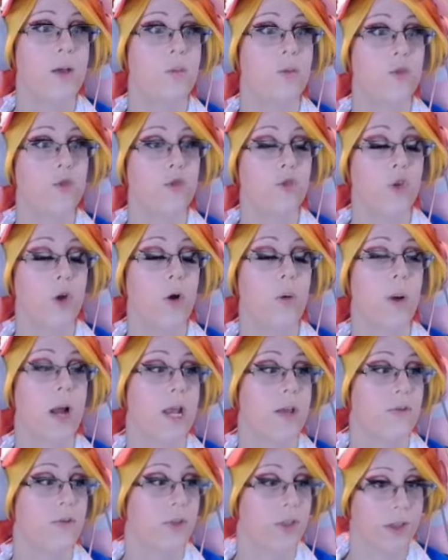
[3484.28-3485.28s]
so
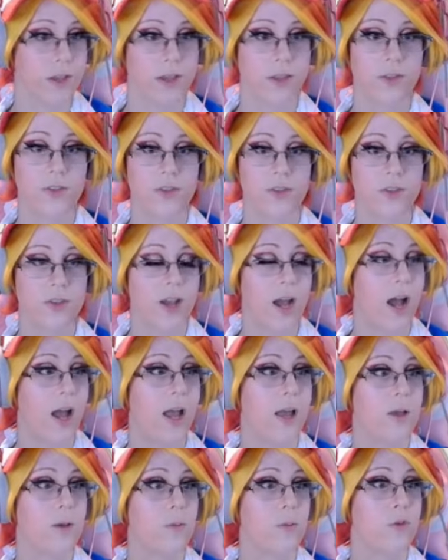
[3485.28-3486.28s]
ready for this.
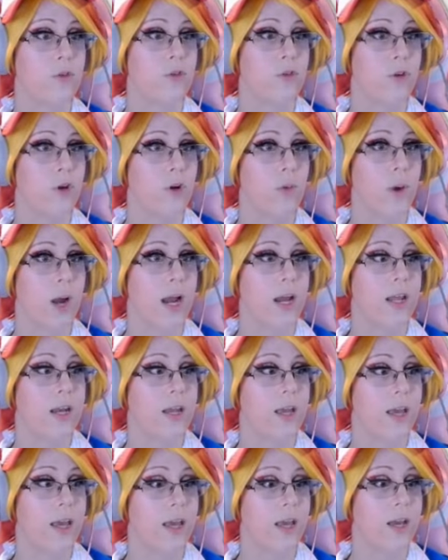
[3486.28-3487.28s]
I am so ready
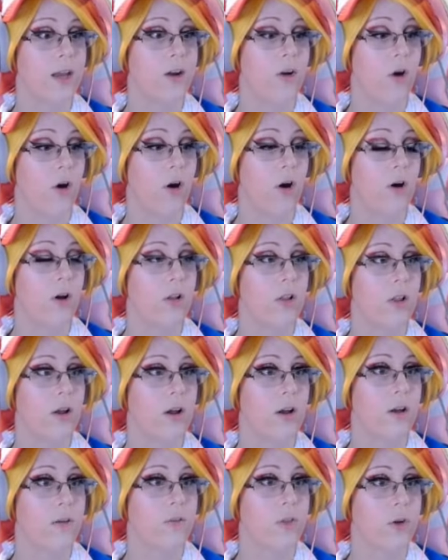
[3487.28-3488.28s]
to hit all
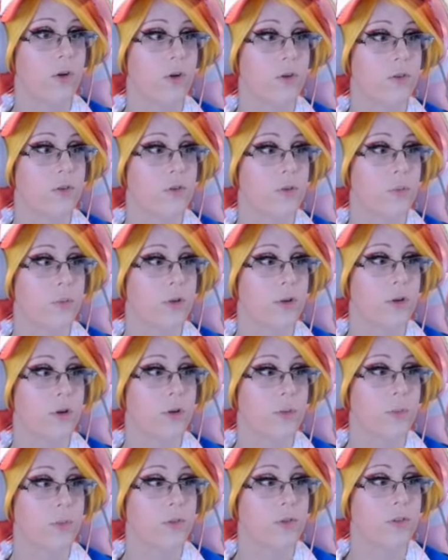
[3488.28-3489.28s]
of the crystal
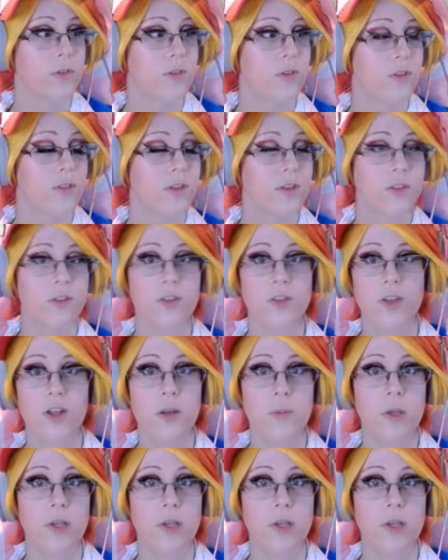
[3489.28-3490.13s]
blooms. This is gonna be